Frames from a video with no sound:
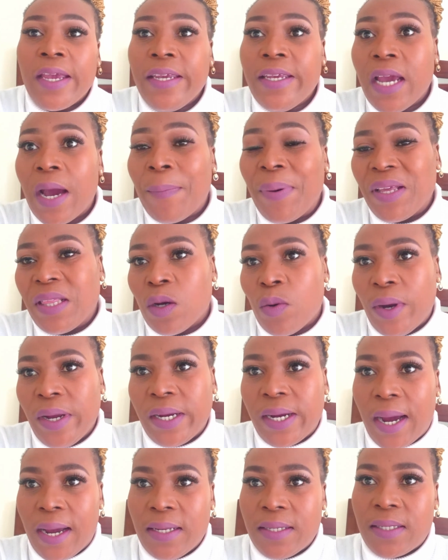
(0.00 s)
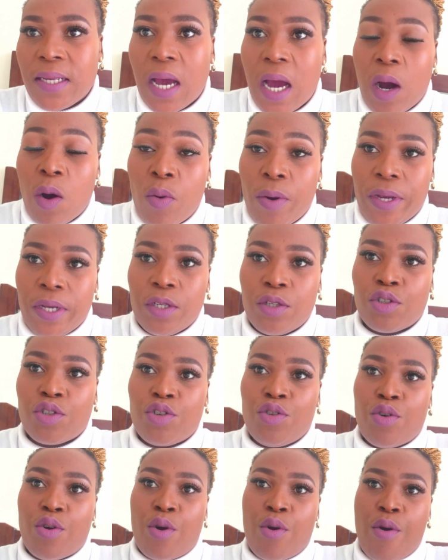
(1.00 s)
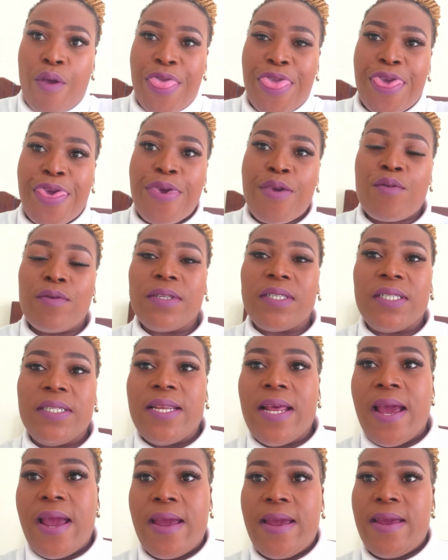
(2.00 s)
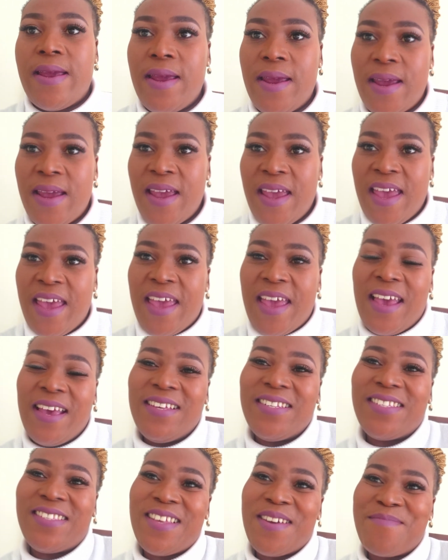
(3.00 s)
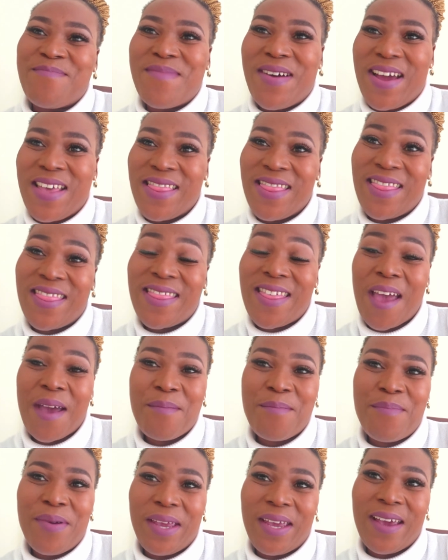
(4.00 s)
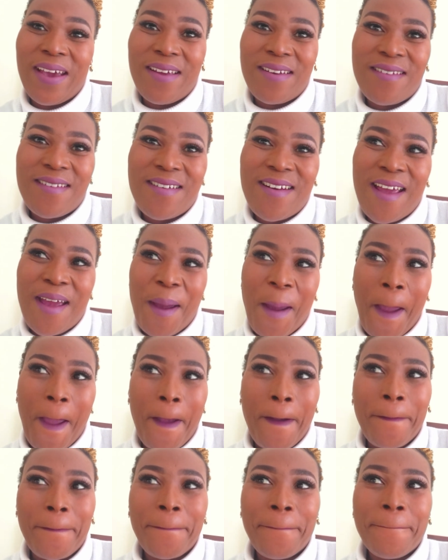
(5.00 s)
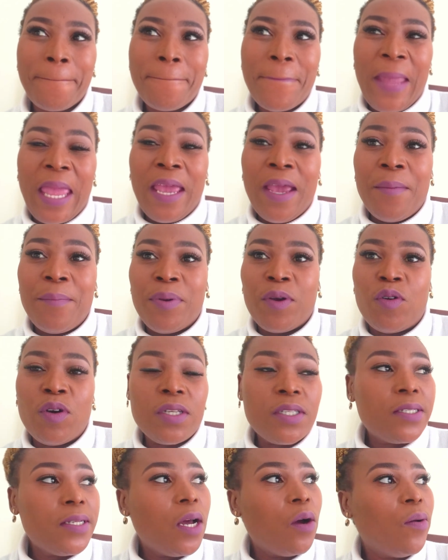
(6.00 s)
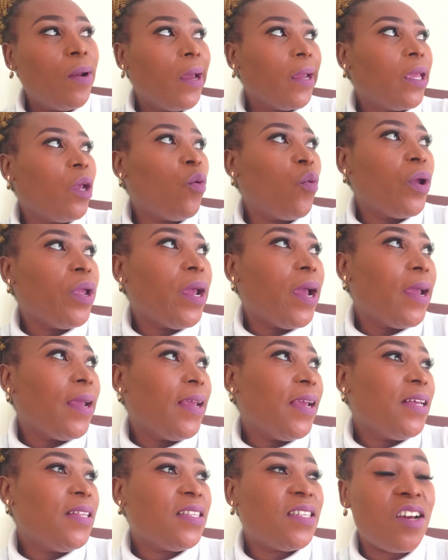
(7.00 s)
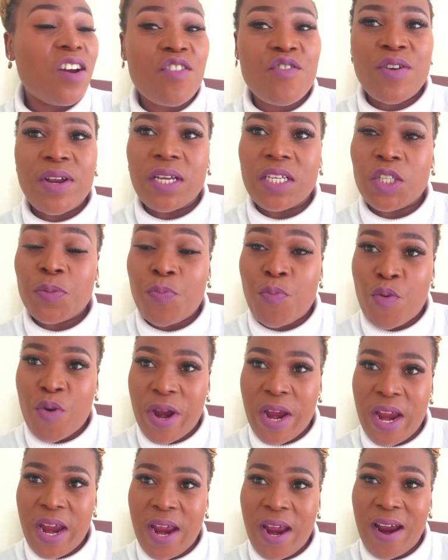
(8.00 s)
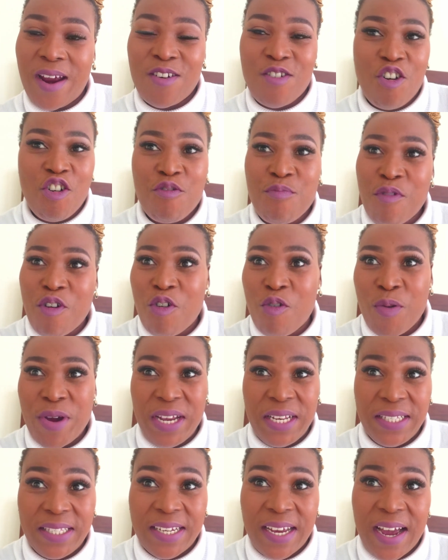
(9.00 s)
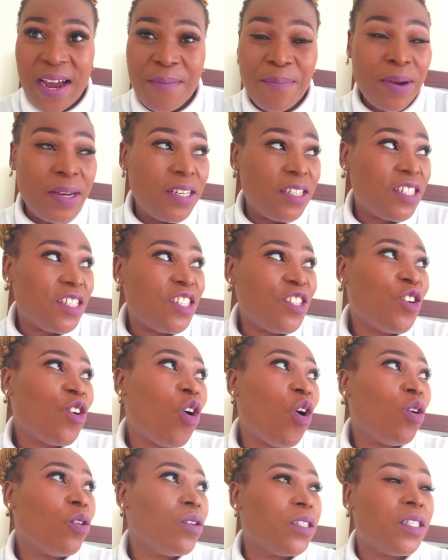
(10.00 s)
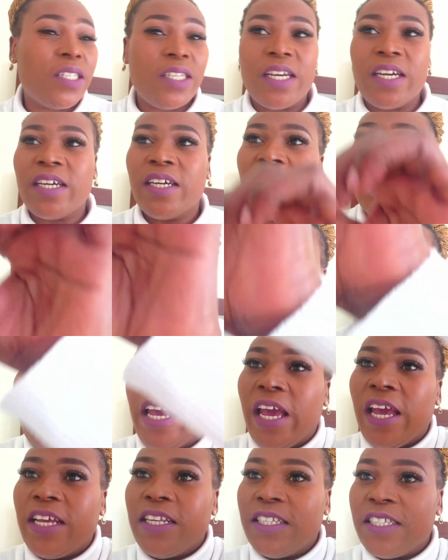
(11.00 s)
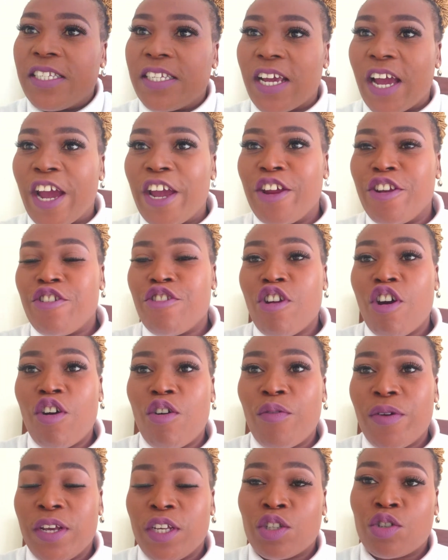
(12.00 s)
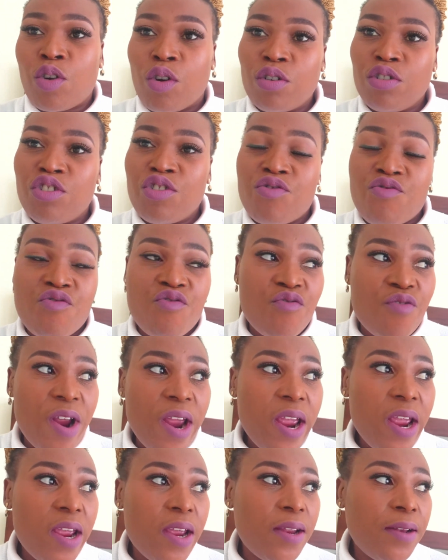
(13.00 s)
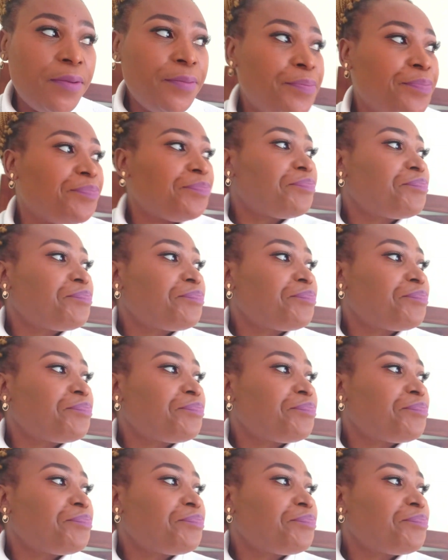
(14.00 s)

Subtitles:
Yeah, by the way guys, how is your Tuesday as the month began? Because now like we are entering spring, no more winter, but it's still cold here. And I know it's going to rain.